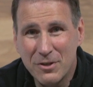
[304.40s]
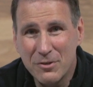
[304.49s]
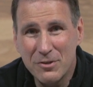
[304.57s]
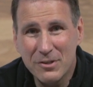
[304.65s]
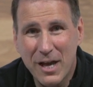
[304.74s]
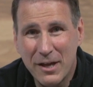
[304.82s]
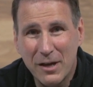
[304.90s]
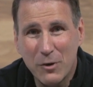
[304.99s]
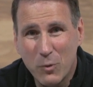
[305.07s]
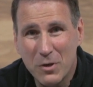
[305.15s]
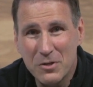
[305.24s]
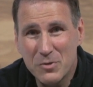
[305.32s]
know you kind of are
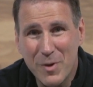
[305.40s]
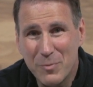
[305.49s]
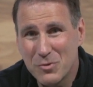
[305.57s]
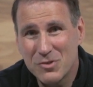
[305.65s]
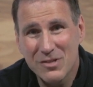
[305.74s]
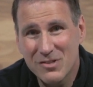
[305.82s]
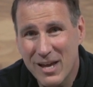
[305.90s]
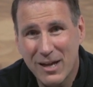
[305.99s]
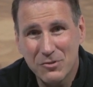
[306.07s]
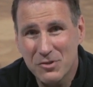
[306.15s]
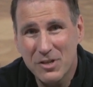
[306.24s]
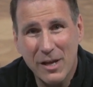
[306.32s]
one of these people who says hey
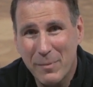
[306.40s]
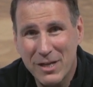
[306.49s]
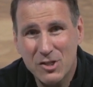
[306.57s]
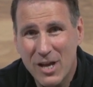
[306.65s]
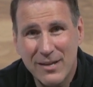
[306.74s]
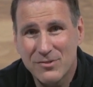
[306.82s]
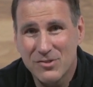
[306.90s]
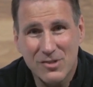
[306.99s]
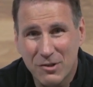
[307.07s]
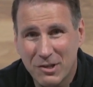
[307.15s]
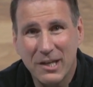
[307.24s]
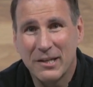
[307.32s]
i'll just take my chances
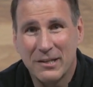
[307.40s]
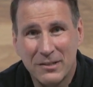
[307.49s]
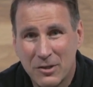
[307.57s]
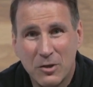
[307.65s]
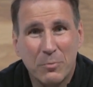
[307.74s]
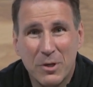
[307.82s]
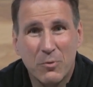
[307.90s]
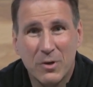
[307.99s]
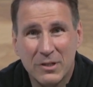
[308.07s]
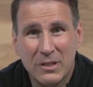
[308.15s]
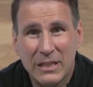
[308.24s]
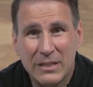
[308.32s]
i'll get it and it'll be
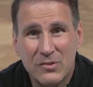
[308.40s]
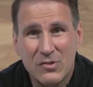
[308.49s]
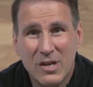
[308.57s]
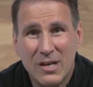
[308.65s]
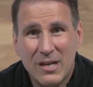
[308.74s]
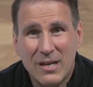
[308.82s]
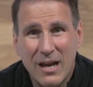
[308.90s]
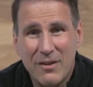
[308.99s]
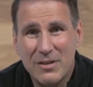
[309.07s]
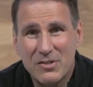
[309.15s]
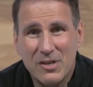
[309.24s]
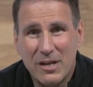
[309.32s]
what it is
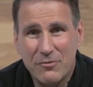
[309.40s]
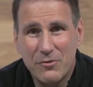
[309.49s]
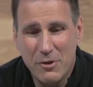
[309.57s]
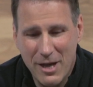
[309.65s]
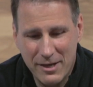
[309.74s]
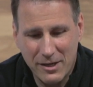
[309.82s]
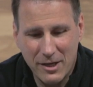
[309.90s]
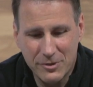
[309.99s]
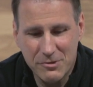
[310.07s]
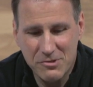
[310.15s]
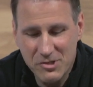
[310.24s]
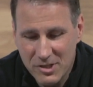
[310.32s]
and they said if you had
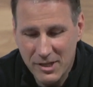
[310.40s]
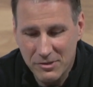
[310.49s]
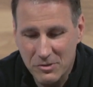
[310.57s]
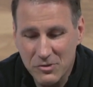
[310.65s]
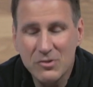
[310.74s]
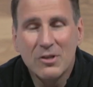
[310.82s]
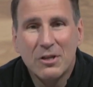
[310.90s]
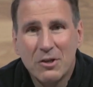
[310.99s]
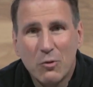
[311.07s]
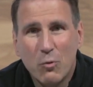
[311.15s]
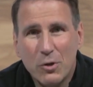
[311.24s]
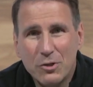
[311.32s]
100 skittles
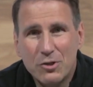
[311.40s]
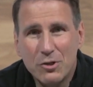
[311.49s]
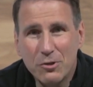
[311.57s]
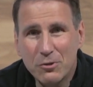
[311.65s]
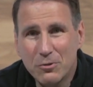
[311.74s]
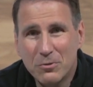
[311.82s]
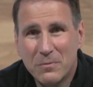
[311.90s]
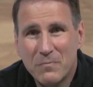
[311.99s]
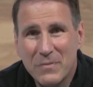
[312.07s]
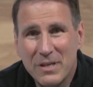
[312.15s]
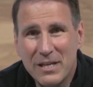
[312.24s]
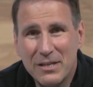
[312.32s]
would you
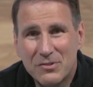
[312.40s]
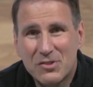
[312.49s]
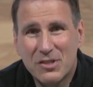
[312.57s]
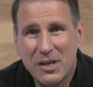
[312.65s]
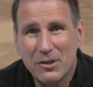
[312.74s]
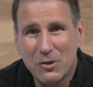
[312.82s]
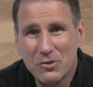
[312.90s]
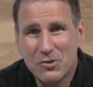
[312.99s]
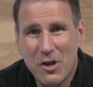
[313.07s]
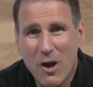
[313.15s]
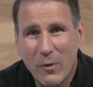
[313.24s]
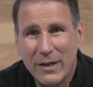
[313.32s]
eat skittles
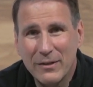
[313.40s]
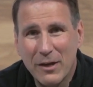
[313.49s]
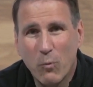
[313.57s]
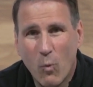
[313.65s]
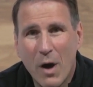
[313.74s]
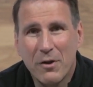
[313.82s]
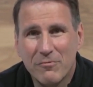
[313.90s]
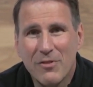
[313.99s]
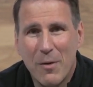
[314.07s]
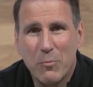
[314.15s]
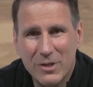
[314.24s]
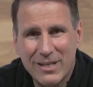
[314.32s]
knowing that one of
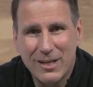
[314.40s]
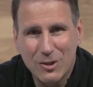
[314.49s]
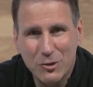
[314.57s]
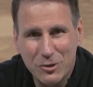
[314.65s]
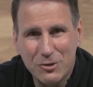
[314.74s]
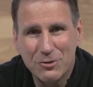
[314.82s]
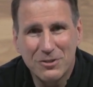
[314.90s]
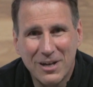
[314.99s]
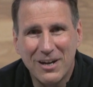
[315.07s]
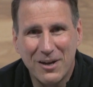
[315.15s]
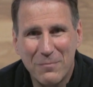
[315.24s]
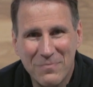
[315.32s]
them would kill you
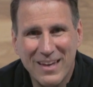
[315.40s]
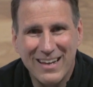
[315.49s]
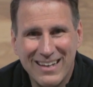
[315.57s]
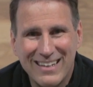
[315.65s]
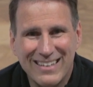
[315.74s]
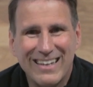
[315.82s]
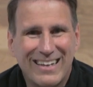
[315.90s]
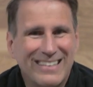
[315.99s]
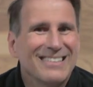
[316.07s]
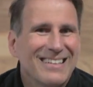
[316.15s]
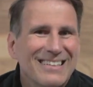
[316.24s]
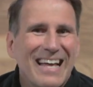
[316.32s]
um, eh, eh,
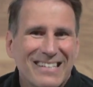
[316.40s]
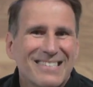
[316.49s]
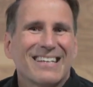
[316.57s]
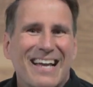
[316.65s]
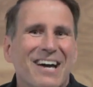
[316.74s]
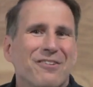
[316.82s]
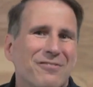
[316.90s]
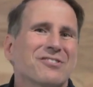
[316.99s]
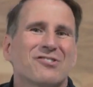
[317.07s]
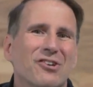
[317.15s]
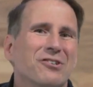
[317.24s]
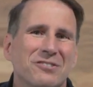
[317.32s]
eh, that's the kind of
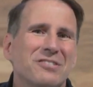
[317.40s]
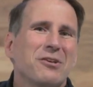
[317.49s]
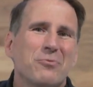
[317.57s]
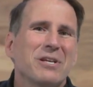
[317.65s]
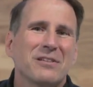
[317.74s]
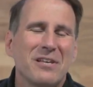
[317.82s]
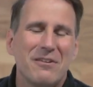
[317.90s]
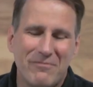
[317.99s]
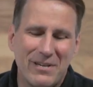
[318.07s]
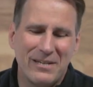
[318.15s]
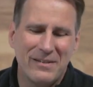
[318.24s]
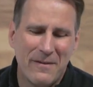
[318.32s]
uncertainty we live
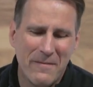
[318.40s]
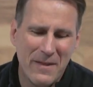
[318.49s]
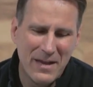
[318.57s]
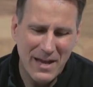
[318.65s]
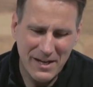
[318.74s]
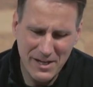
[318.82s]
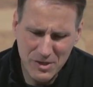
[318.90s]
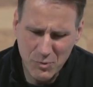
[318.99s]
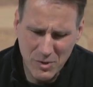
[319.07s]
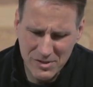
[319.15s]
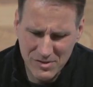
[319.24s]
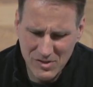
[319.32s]
in and here's
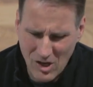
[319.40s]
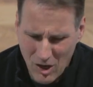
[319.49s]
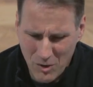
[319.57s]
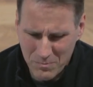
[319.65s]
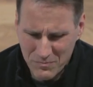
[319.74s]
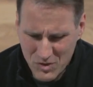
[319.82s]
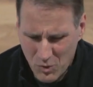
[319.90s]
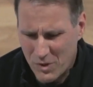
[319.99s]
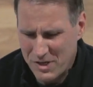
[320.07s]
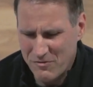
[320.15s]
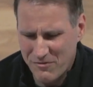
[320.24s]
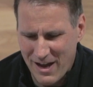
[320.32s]
what psalm
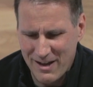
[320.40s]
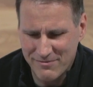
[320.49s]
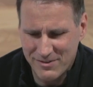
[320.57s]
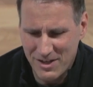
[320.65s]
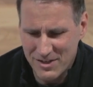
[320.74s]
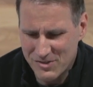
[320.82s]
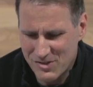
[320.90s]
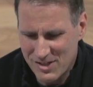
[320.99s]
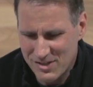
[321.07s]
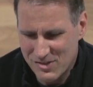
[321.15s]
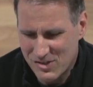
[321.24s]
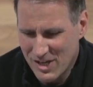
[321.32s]
25 does
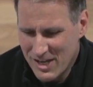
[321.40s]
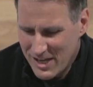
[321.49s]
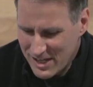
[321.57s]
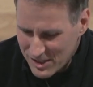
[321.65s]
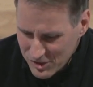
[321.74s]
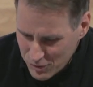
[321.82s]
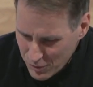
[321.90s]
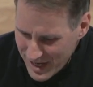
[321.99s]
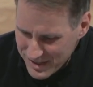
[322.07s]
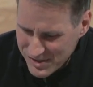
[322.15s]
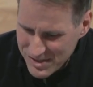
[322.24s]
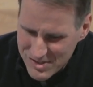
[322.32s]
is it
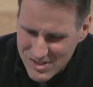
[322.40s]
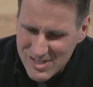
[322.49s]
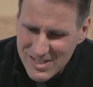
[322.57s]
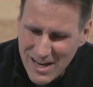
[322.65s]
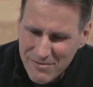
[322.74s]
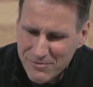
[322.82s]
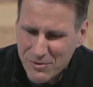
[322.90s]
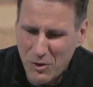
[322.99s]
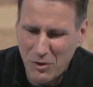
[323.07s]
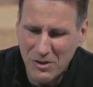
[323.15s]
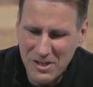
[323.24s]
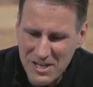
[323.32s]
addresses
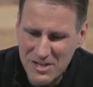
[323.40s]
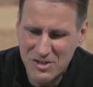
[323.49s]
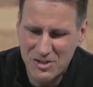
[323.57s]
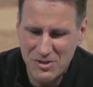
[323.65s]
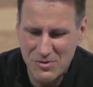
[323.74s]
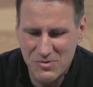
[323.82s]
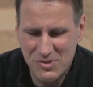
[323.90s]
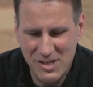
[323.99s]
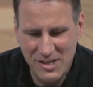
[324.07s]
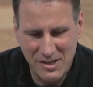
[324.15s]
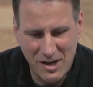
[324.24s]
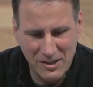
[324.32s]
several issues
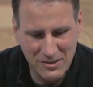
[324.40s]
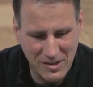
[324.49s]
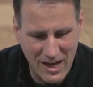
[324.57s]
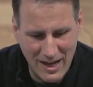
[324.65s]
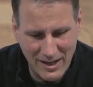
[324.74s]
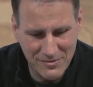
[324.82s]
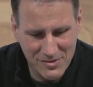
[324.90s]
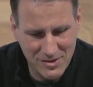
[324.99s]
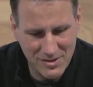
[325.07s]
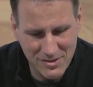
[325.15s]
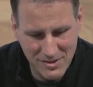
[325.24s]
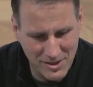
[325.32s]
in our lives
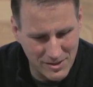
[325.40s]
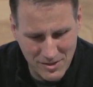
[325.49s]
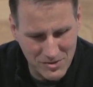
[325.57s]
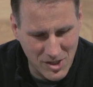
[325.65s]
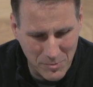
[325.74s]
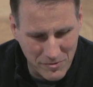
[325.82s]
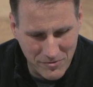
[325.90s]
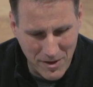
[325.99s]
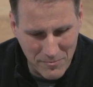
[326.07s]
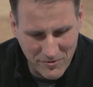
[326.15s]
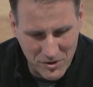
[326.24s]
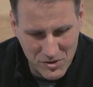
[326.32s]
uh, here are some of
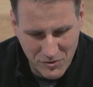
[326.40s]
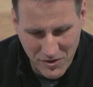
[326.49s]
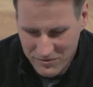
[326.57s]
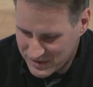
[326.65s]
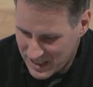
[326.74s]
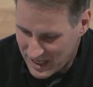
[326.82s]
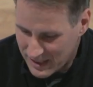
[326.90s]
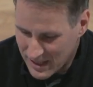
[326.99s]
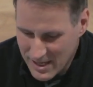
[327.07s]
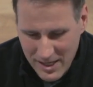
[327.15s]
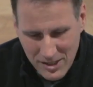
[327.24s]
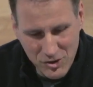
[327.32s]
them verse 15
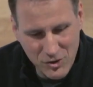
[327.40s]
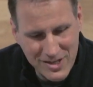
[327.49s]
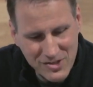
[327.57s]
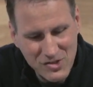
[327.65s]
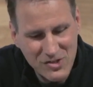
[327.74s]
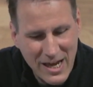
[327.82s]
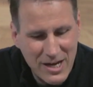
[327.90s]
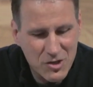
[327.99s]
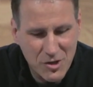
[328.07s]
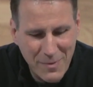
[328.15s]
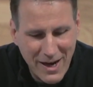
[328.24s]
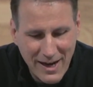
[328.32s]
it addresses
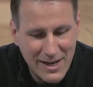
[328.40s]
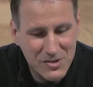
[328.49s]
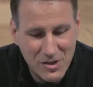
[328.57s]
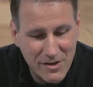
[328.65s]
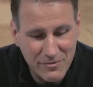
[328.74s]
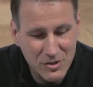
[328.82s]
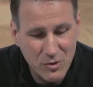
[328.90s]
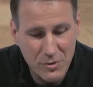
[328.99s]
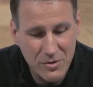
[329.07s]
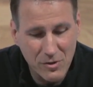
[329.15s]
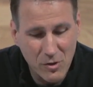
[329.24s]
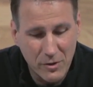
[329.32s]
danger my eyes are ever
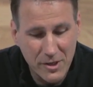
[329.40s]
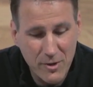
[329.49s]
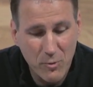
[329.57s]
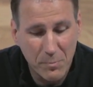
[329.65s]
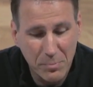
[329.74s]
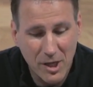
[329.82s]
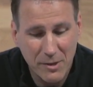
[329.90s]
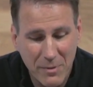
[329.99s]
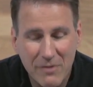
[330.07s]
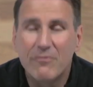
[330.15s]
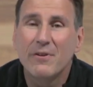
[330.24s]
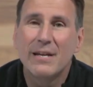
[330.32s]
toward the lord he will pluck
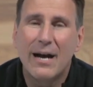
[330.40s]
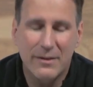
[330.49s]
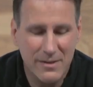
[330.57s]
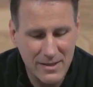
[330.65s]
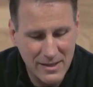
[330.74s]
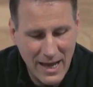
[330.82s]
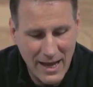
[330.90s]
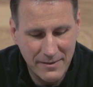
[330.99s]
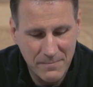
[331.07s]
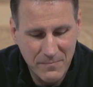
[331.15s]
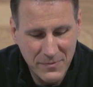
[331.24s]
my feet out of the net